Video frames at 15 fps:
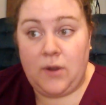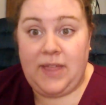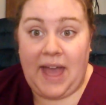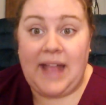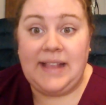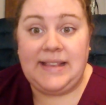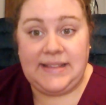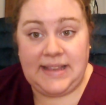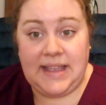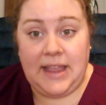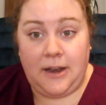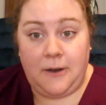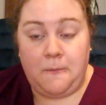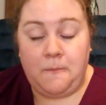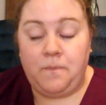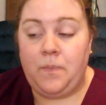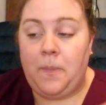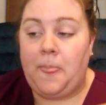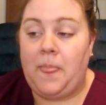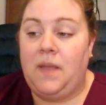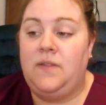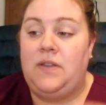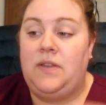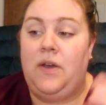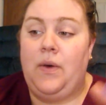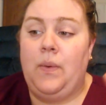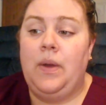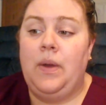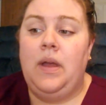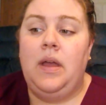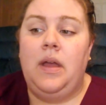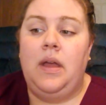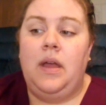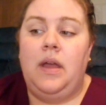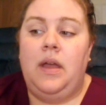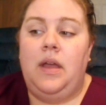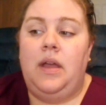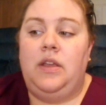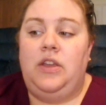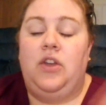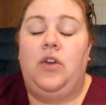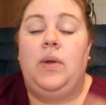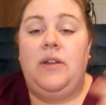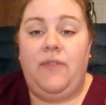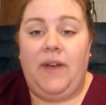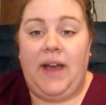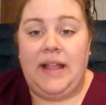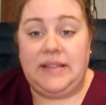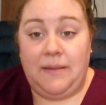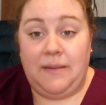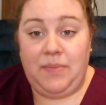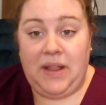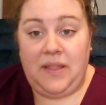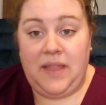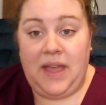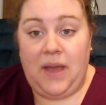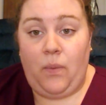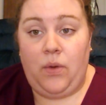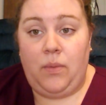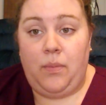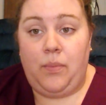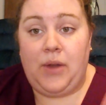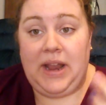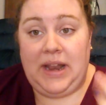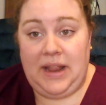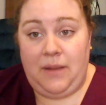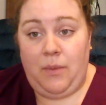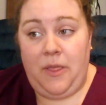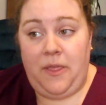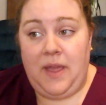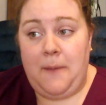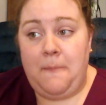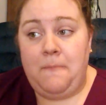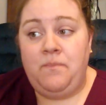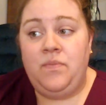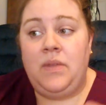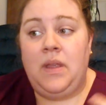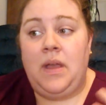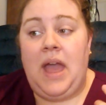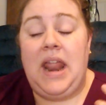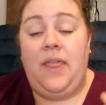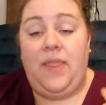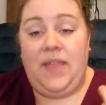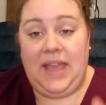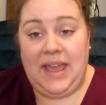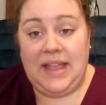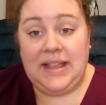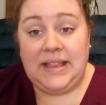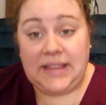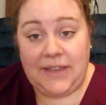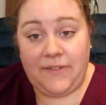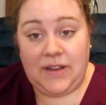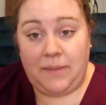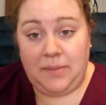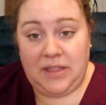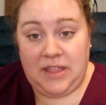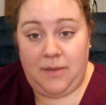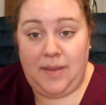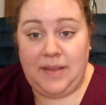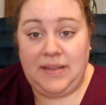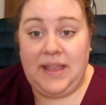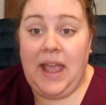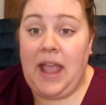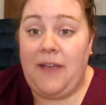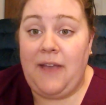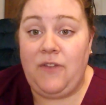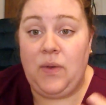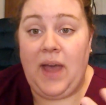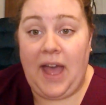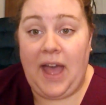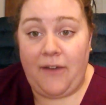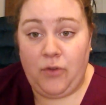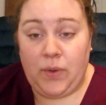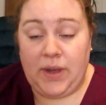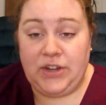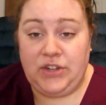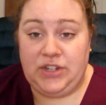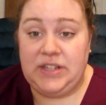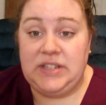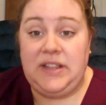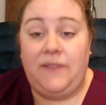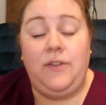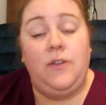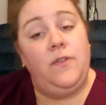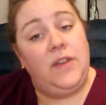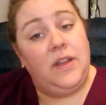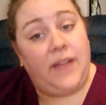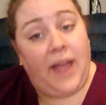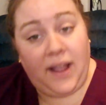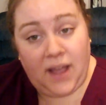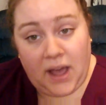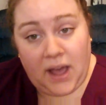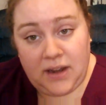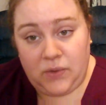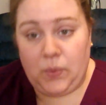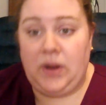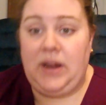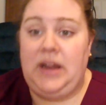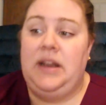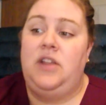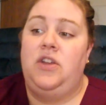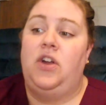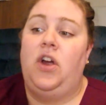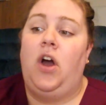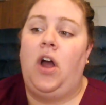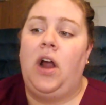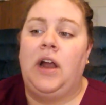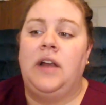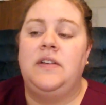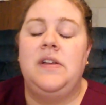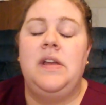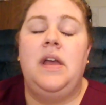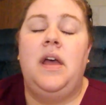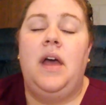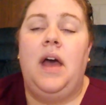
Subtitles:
for that sin. So you're going to find something that will bring it in with them, and at the end, leave it up to them and say, if you have questions, if you feel like God is working in your heart,